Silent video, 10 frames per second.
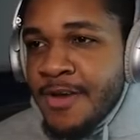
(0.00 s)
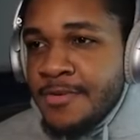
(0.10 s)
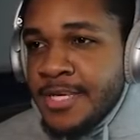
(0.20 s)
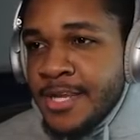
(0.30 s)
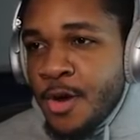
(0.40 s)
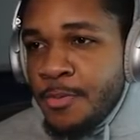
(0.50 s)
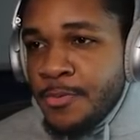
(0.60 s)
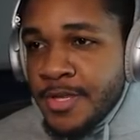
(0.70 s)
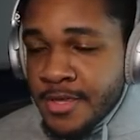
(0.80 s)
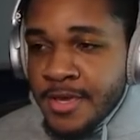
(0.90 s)
route to get open
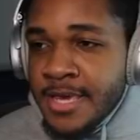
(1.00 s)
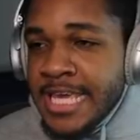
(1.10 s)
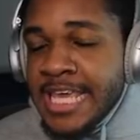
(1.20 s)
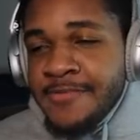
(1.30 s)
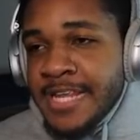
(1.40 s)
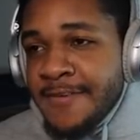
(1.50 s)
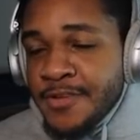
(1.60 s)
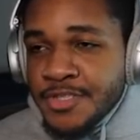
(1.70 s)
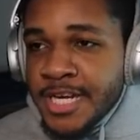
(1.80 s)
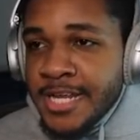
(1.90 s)
with, even if
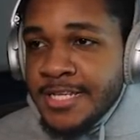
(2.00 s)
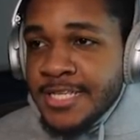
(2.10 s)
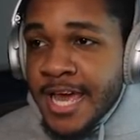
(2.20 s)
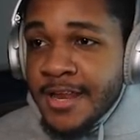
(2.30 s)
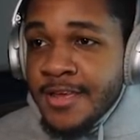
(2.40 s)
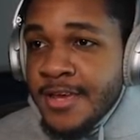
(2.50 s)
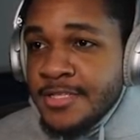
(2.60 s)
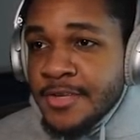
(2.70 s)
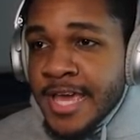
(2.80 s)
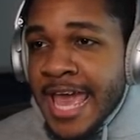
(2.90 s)
they're shading inside.
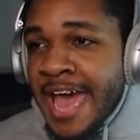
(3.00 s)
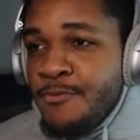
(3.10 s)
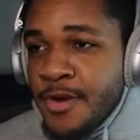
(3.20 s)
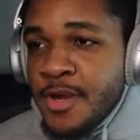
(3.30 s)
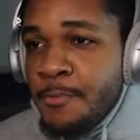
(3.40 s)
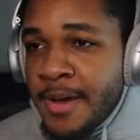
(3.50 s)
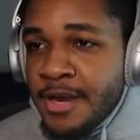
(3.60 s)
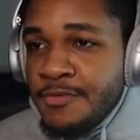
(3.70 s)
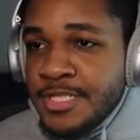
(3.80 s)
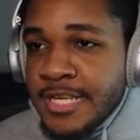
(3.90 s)
So yeah, have one of your
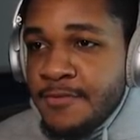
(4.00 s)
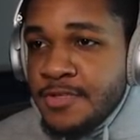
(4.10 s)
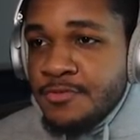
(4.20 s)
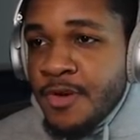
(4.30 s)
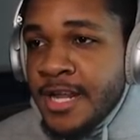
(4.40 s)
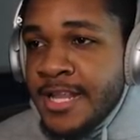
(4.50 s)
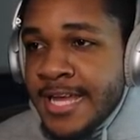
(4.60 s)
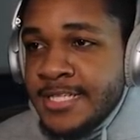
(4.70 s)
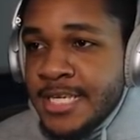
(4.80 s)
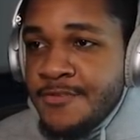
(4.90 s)
better receivers running
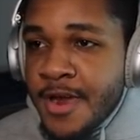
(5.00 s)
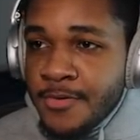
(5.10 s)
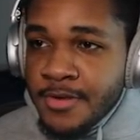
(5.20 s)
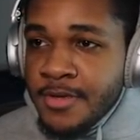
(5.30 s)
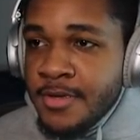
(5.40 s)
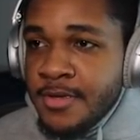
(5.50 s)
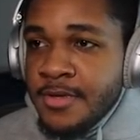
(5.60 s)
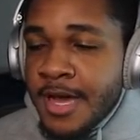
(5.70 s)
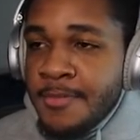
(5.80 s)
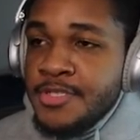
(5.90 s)
that C route. I'm going